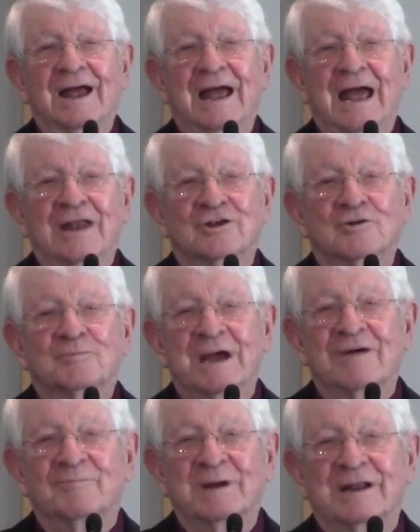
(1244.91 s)
And you may
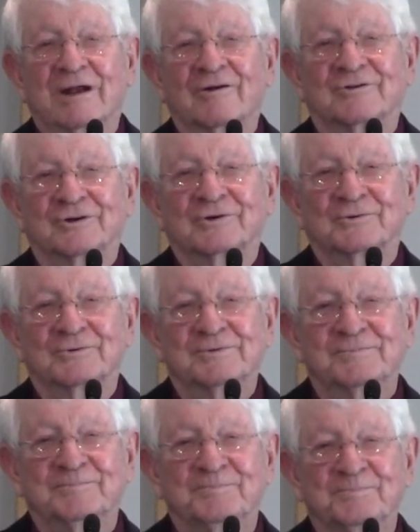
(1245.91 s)
have been there too.
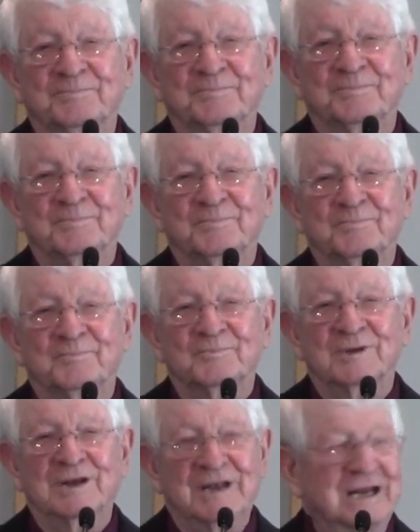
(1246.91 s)

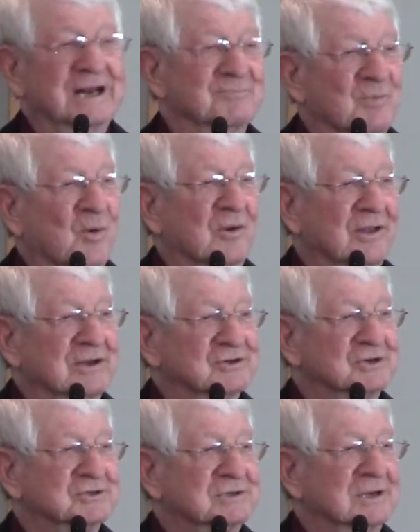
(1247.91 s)
You needed more than
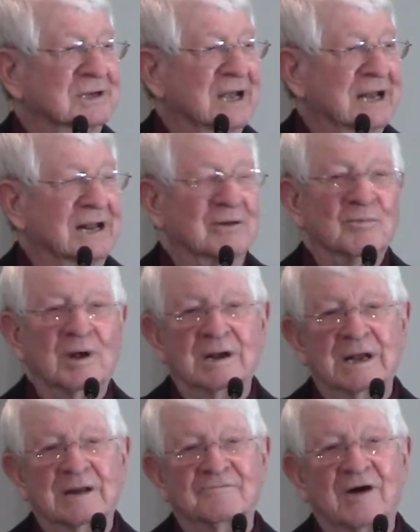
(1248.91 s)
just an,
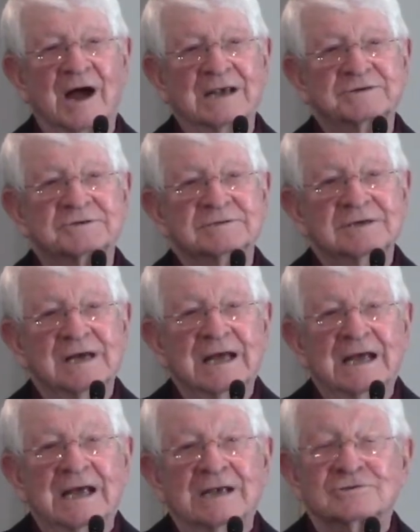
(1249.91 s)
an advice.
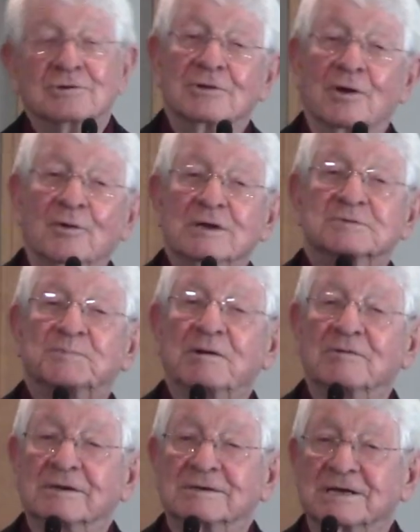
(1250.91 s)
So the Holy
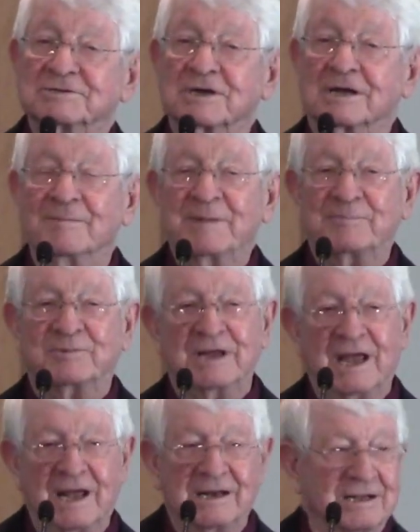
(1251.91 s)
Spirit doesn't come empty
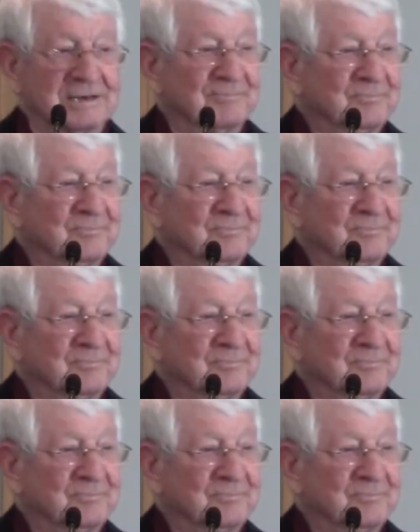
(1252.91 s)
handed.